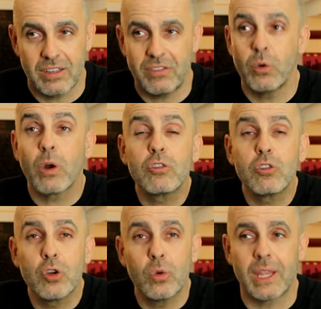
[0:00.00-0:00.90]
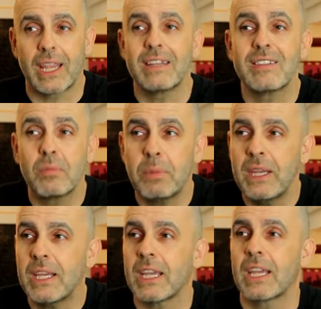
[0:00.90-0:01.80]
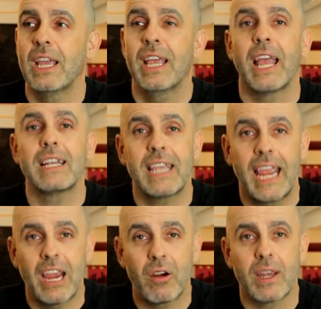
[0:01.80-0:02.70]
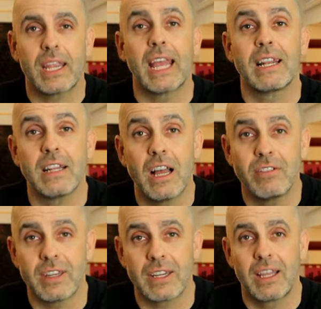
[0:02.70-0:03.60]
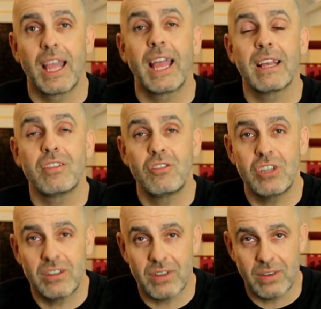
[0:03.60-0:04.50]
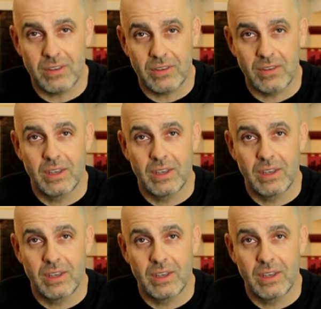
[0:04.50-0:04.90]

if you are doing and speaking and caring and loving as Jesus,